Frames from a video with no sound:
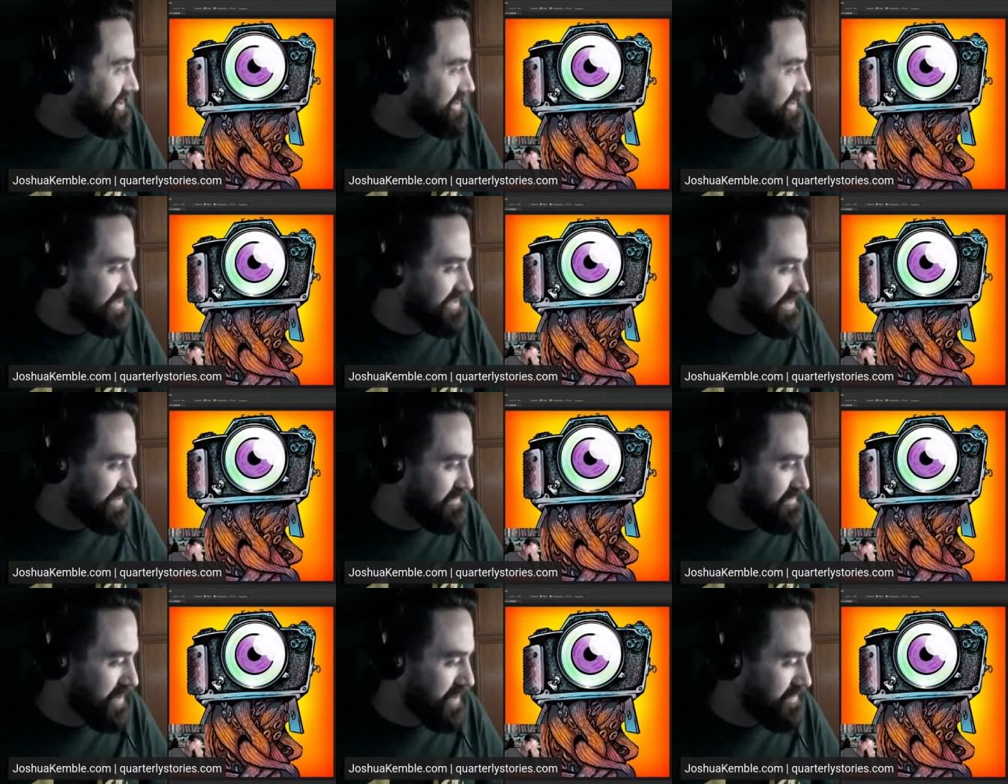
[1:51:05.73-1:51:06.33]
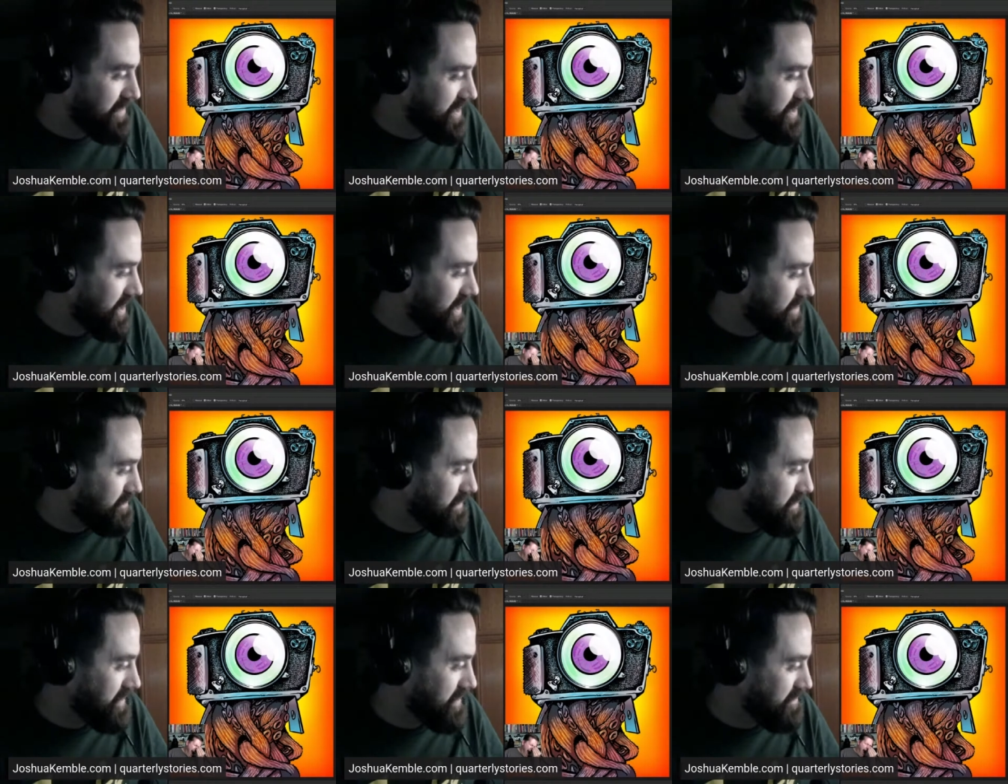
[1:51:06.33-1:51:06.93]
Then maybe that'll
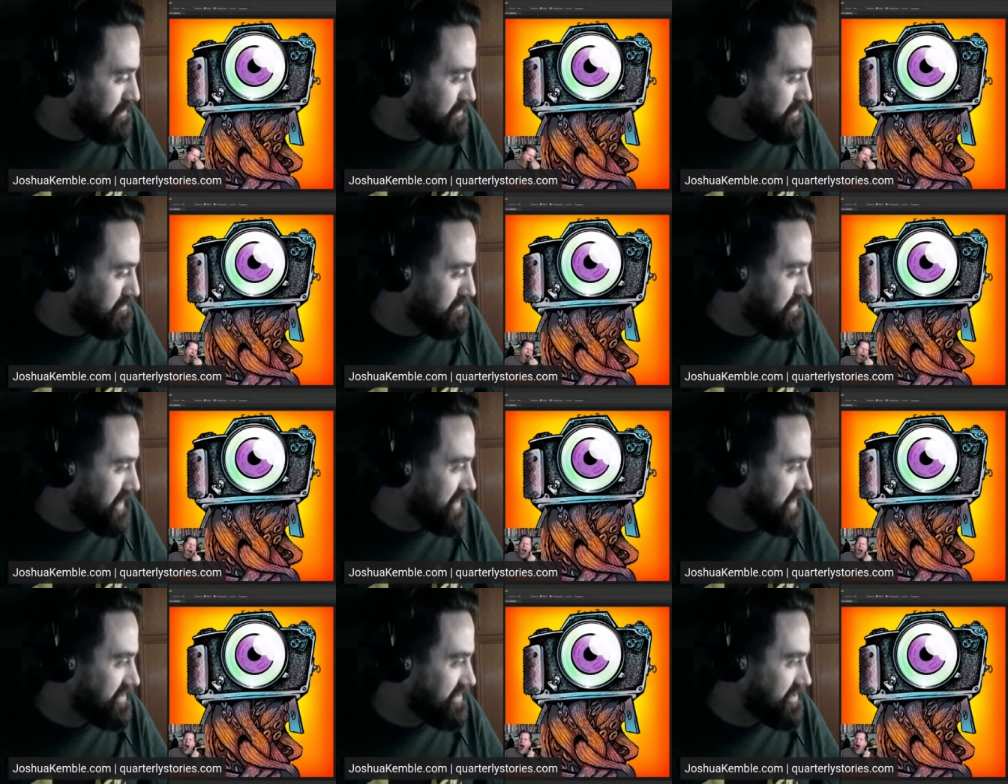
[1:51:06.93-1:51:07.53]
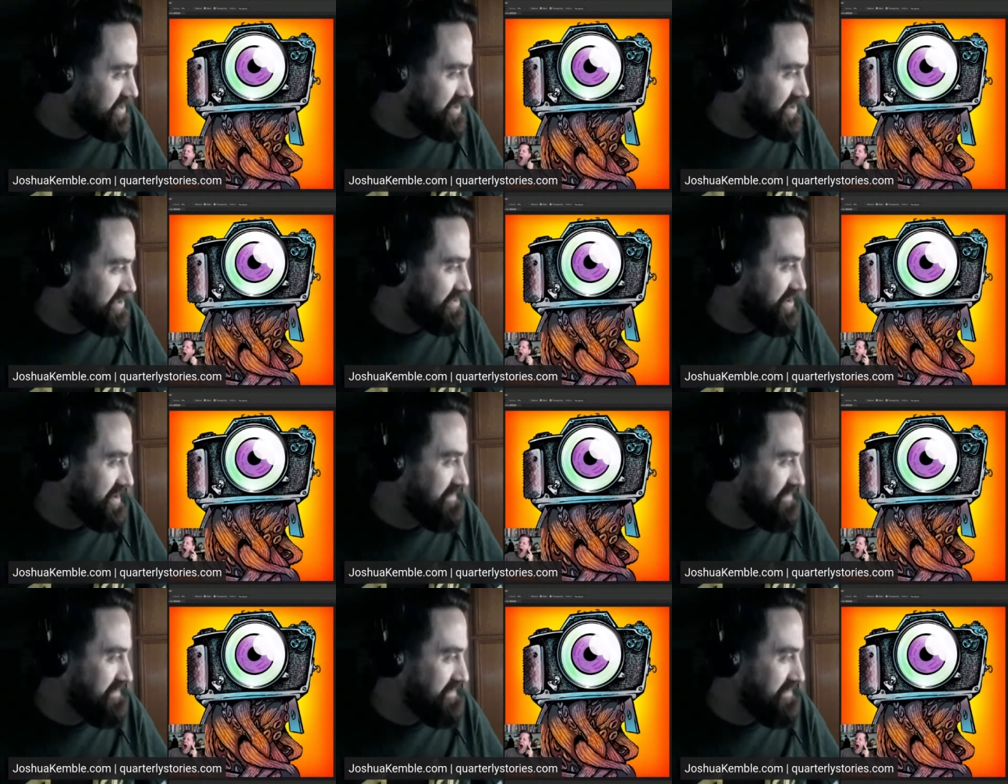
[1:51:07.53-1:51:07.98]
be The Beast stream.